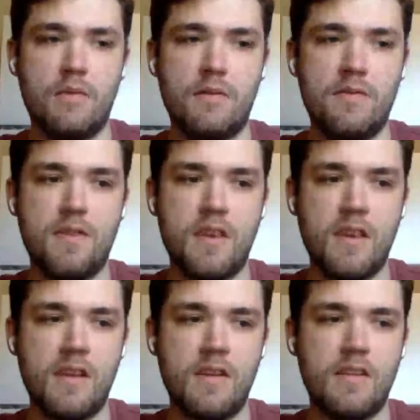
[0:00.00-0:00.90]
We've
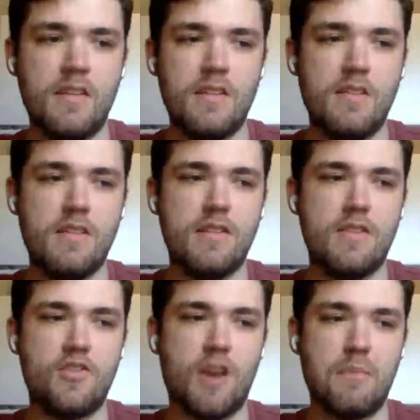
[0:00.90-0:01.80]
seen
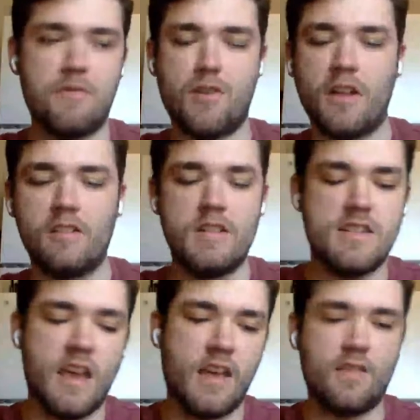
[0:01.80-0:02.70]
the James Franklin
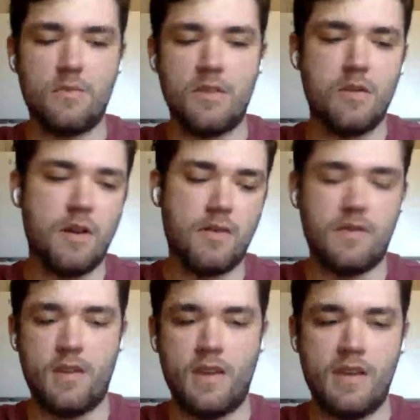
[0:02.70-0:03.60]
dance with
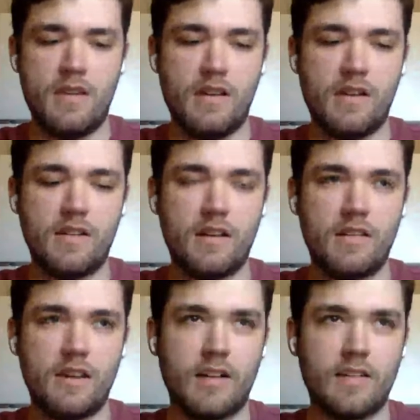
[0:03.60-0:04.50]
USC a,
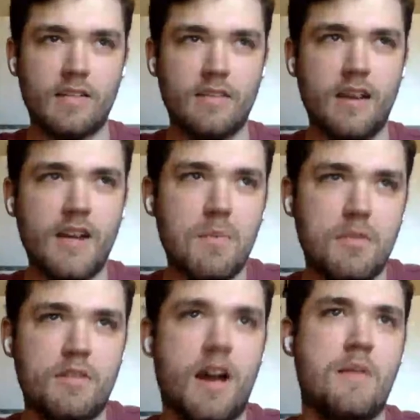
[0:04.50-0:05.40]
a, a
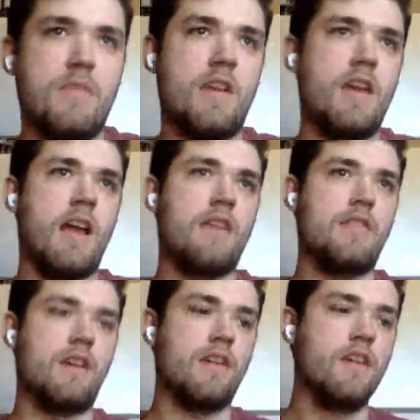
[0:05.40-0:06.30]
couple times, and I
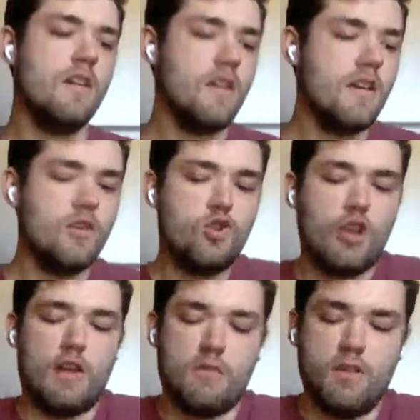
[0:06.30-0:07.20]
think
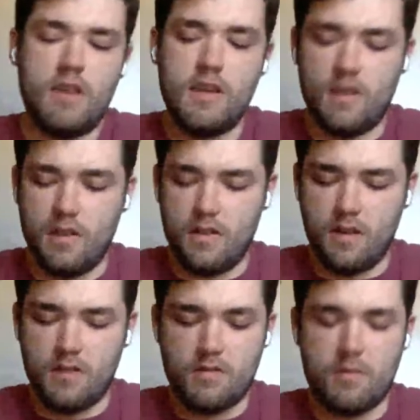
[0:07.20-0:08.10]
generally the
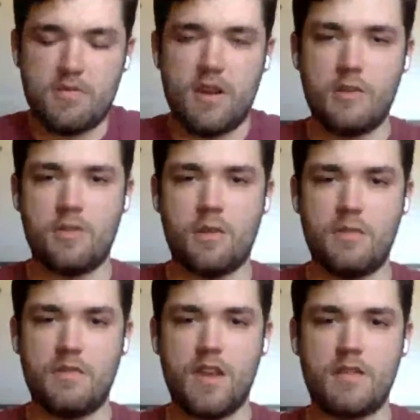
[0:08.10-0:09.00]
the interpretation that
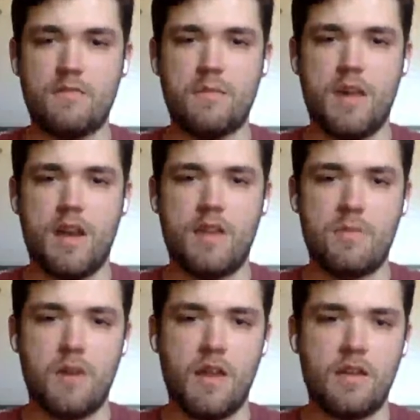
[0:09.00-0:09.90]
we've taken from that
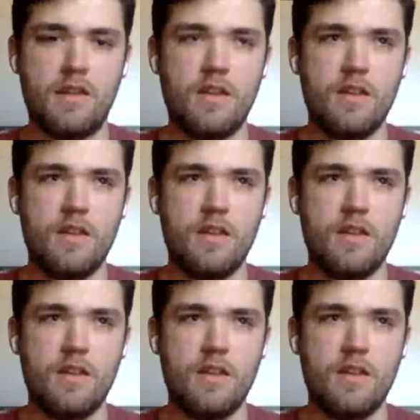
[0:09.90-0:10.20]
has been,